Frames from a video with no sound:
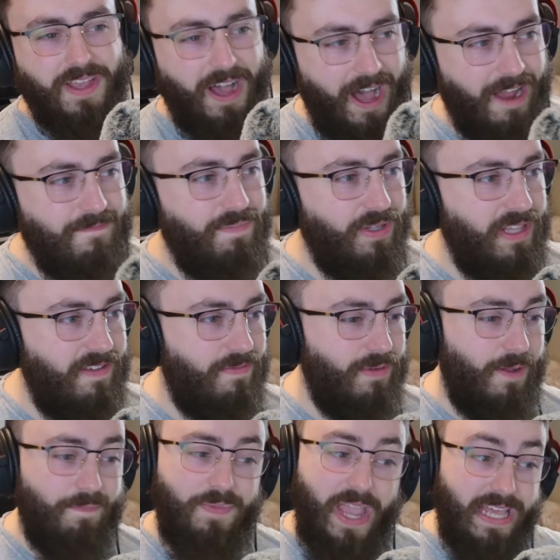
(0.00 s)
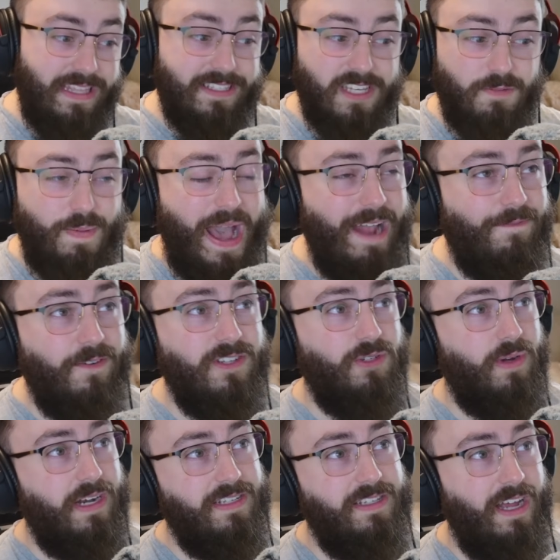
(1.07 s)
Unbelievable. And this is bad for
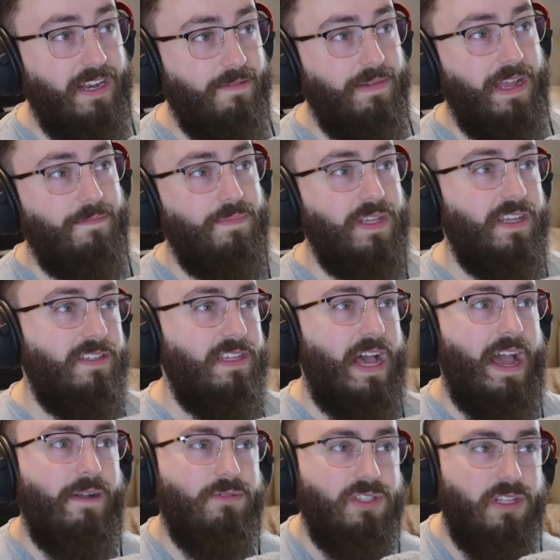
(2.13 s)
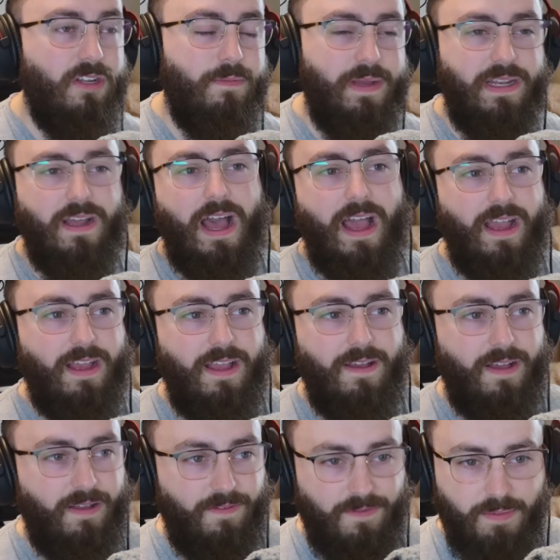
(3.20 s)
Israel Adesanya, man, because I was a little bit,
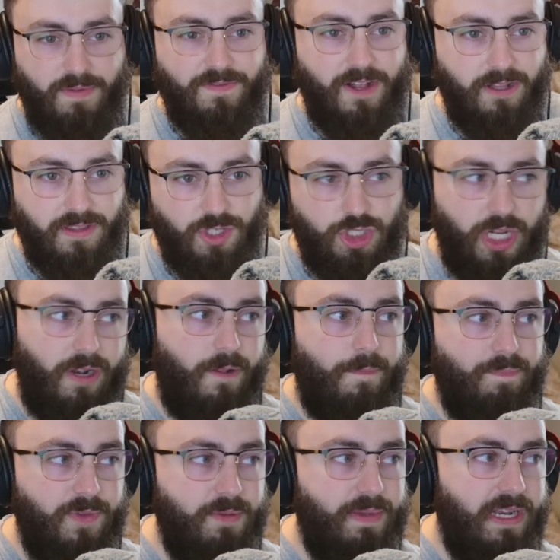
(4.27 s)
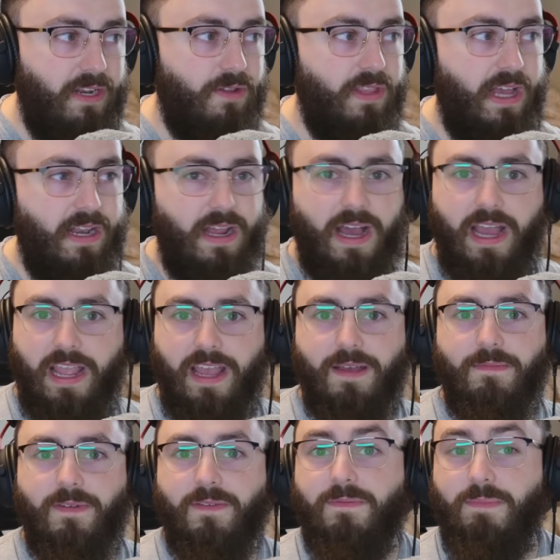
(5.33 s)
if you've been following the channel, you might know that I
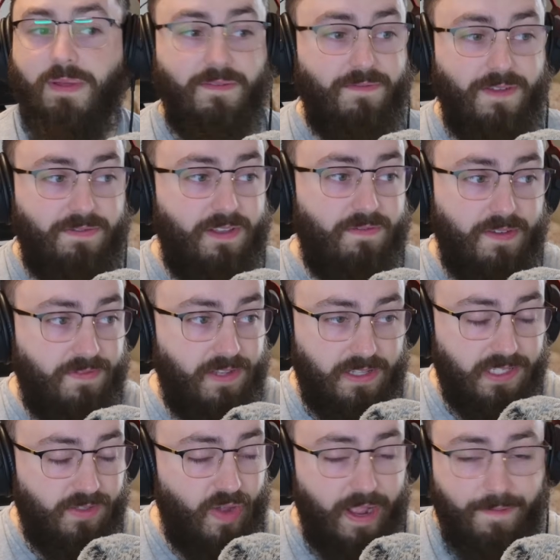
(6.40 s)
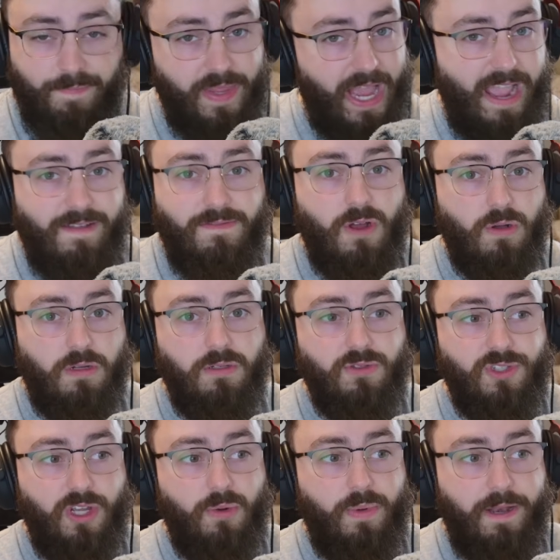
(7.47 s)
have been 50-50 on this fight. I have no clue who's
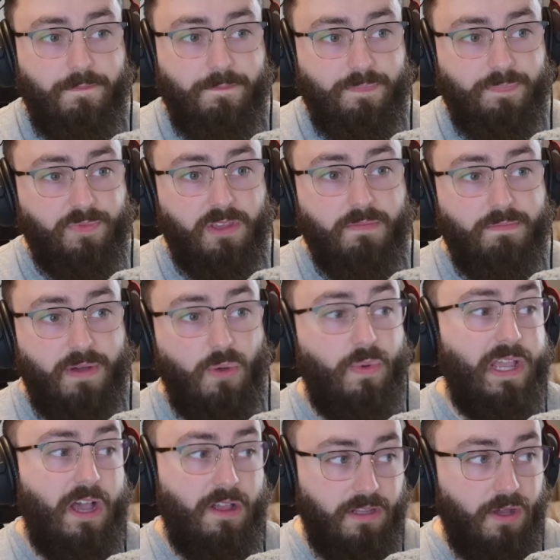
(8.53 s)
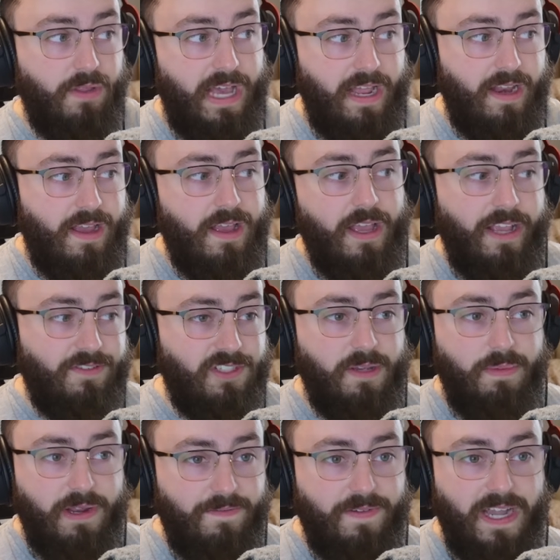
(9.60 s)
going to win, but we all know that if
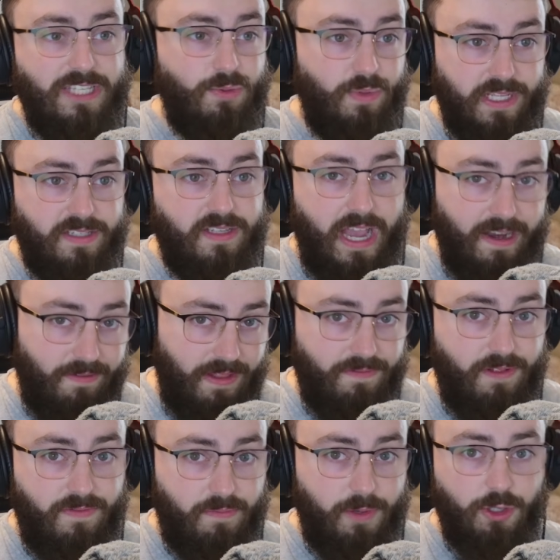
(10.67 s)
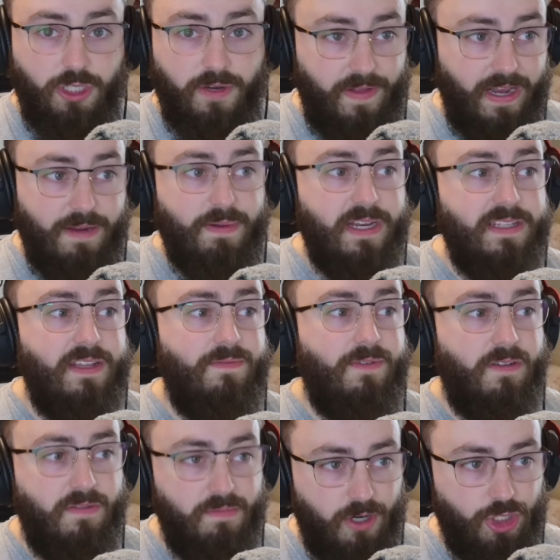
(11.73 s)
somebody fights with this kind of level of emotion, if anybody's
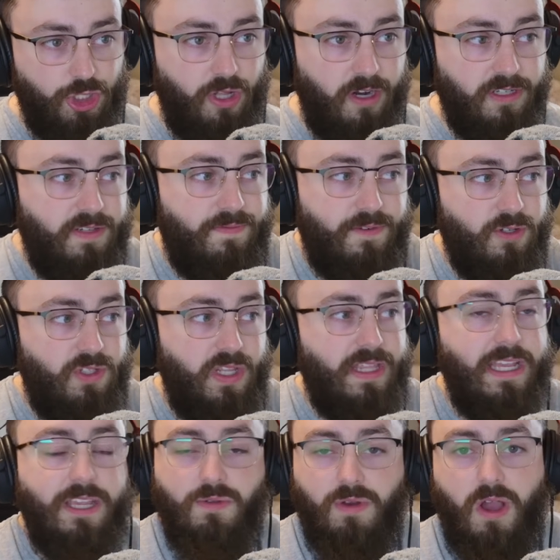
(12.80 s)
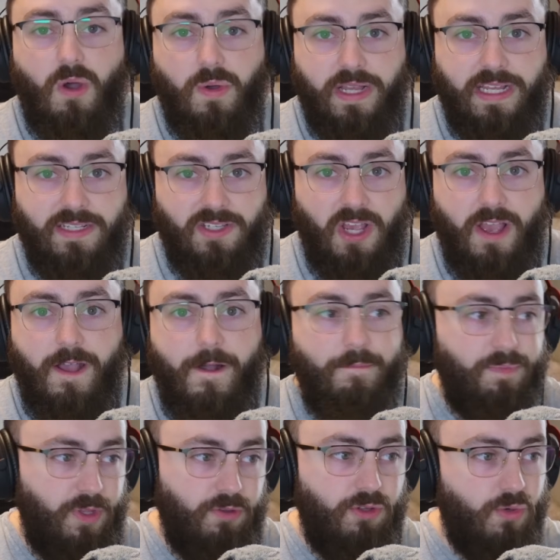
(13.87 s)
involved in martial arts, the first thing that you know is
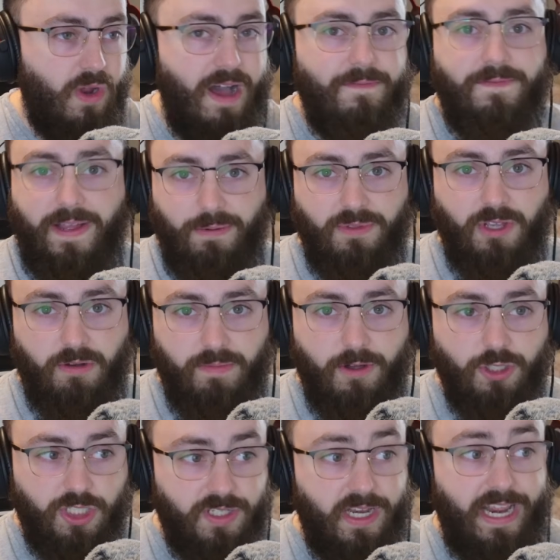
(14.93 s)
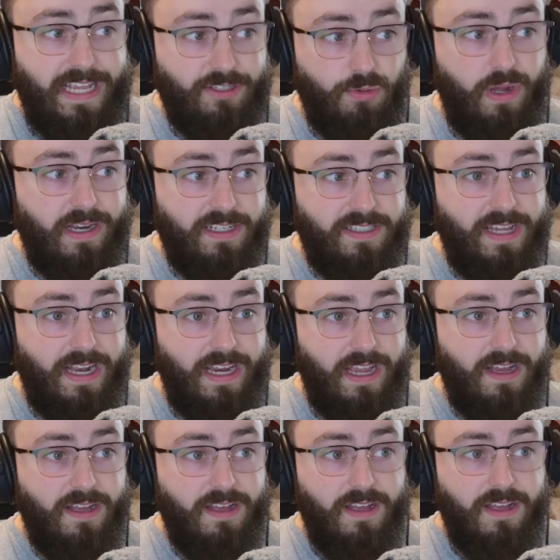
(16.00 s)
you do not fight with your emotions. And Israel
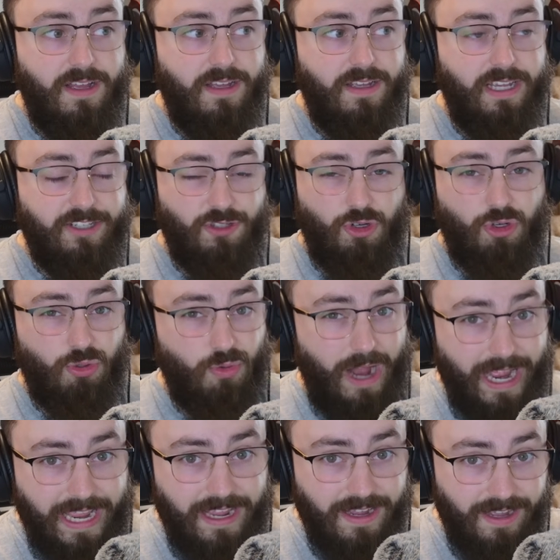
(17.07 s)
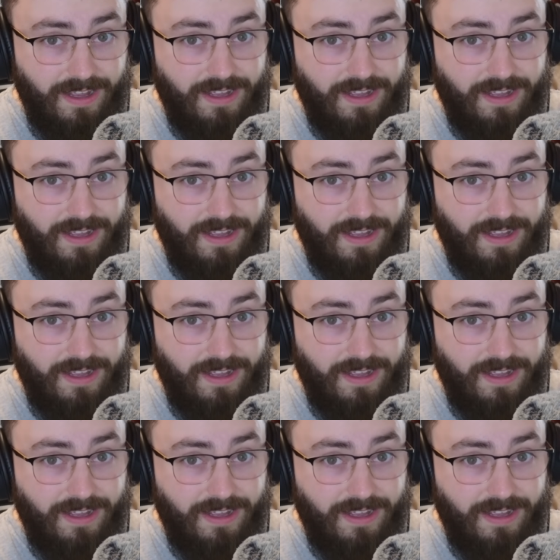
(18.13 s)
Adesanya is crying?